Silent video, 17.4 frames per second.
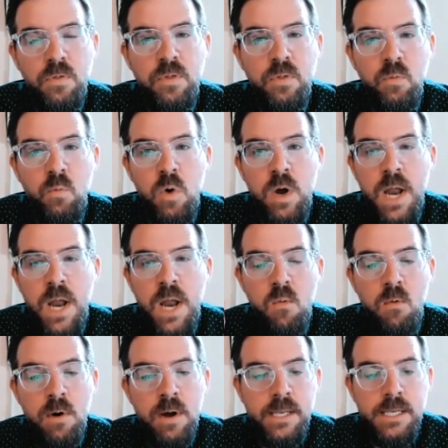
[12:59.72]
what I
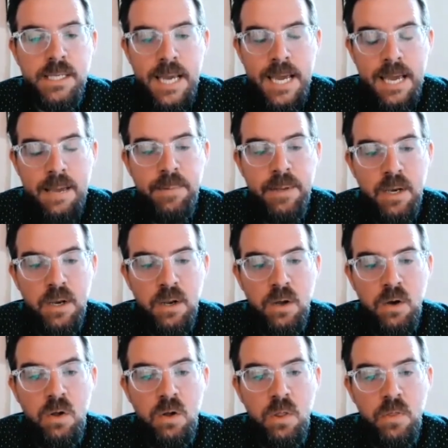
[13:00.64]
want to happen in
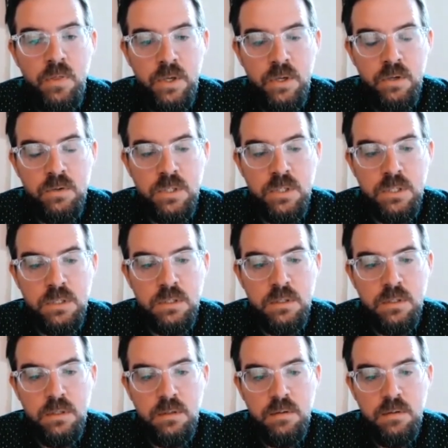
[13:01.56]
all those